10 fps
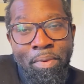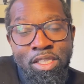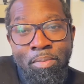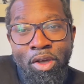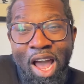It's
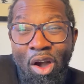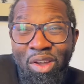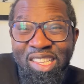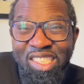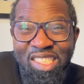about how
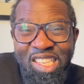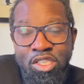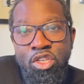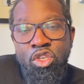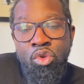
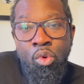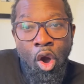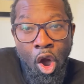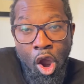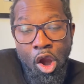consistent
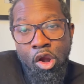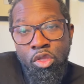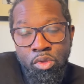you are